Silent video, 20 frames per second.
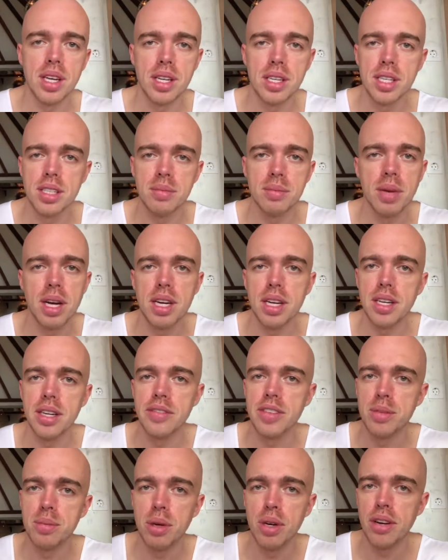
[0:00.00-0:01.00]
It doesn't matter
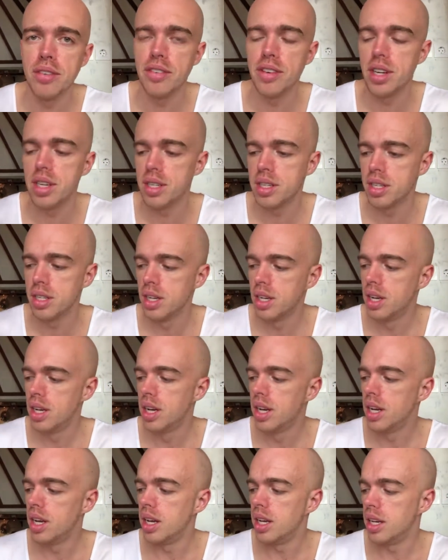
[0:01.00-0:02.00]
if it's perfect.
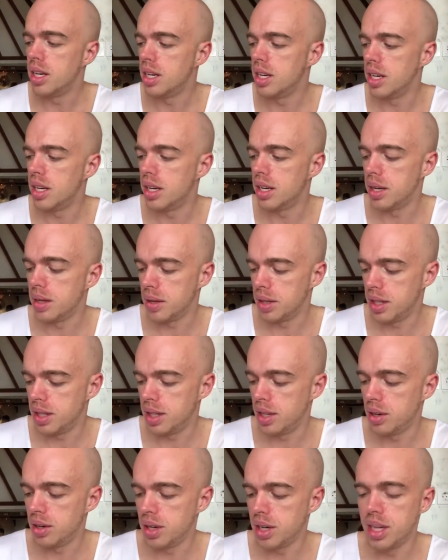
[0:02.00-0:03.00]

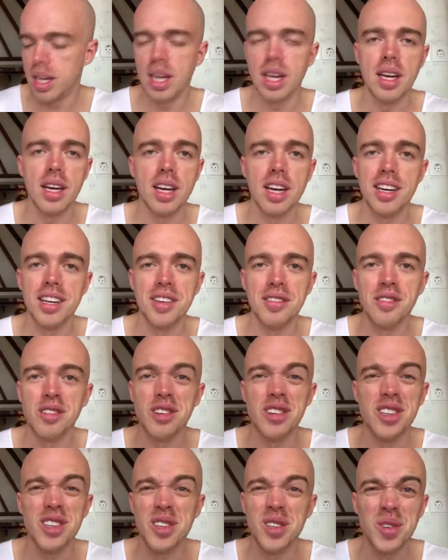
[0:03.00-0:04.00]
They don't care if you
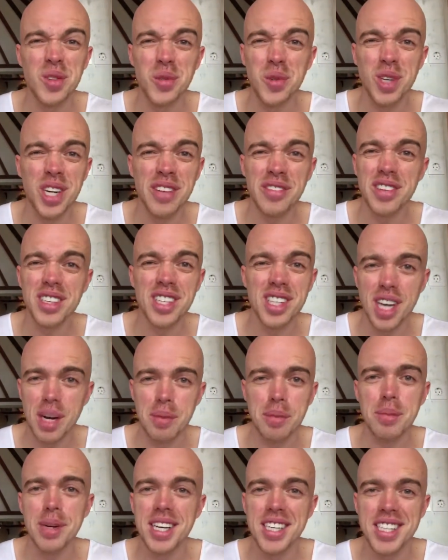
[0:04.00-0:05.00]
do whatever type
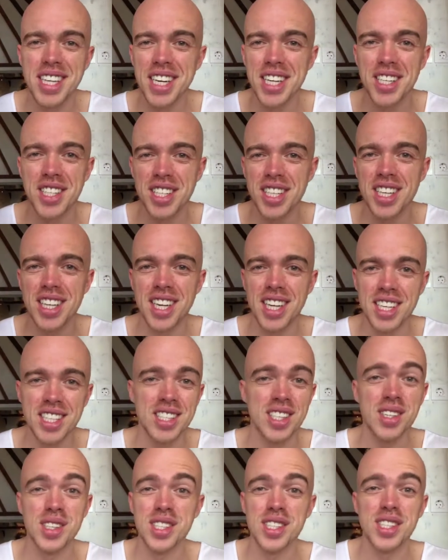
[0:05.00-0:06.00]
of meditation, like
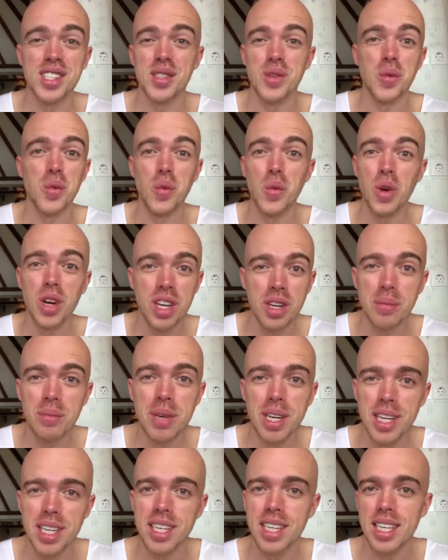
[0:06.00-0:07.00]
as long as you just do 1
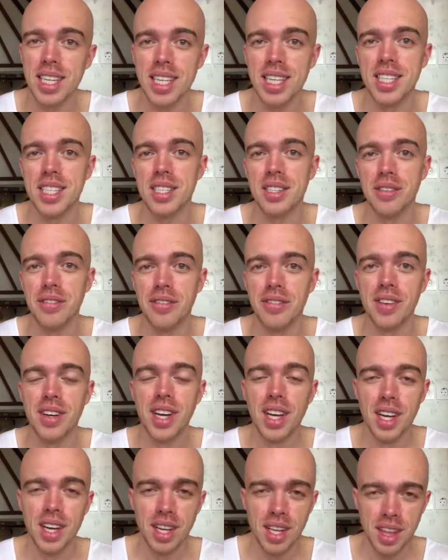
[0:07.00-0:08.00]
minute at least of
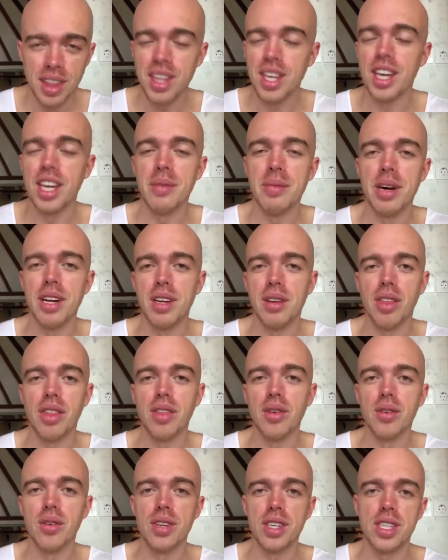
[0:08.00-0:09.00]
thinking about your
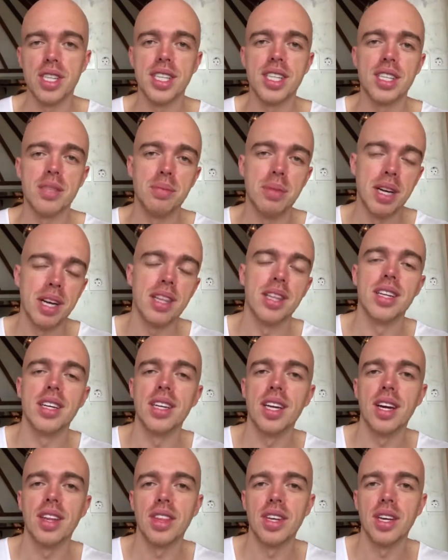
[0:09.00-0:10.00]
thoughts, because that's better than
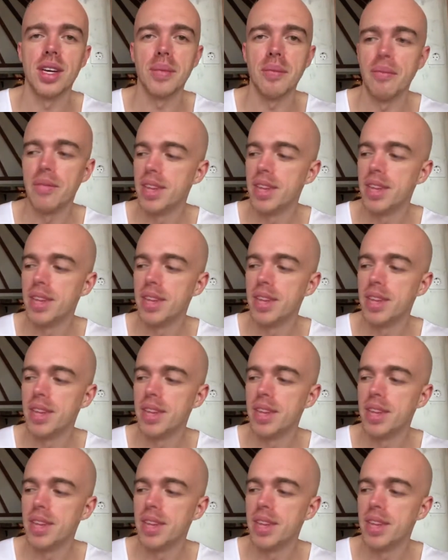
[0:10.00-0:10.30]
nothing.